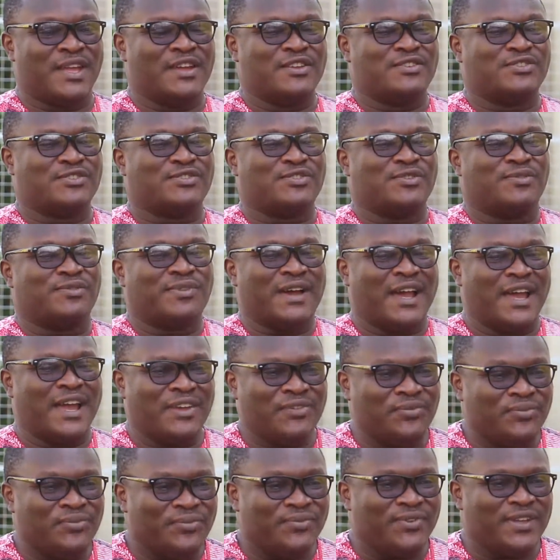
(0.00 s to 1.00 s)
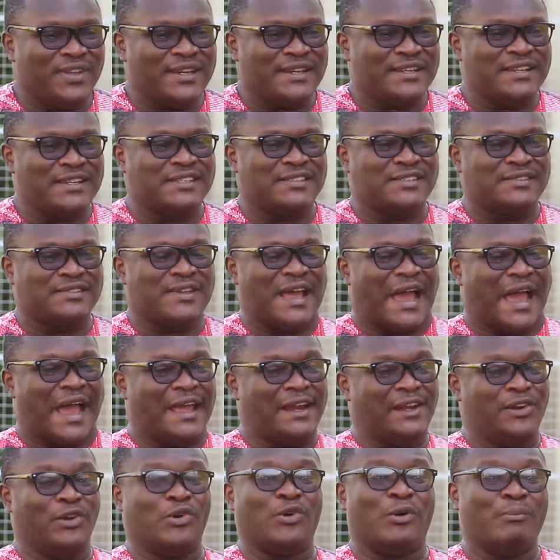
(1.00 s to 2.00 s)
survive in this
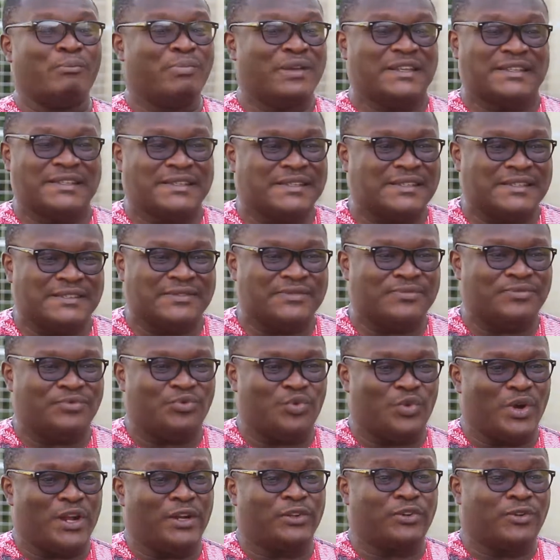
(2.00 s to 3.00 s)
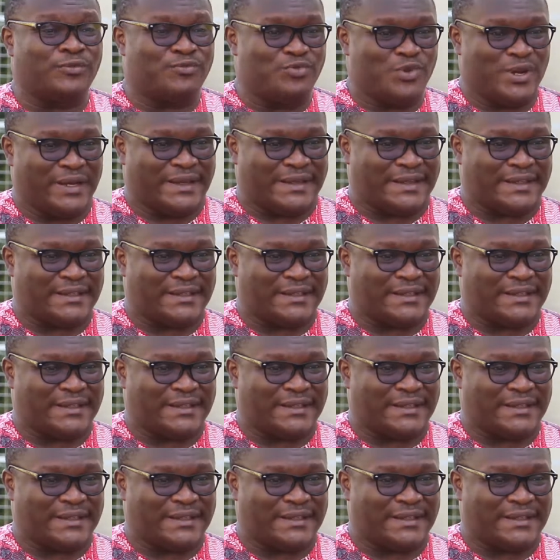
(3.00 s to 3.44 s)
highly competitive world of work.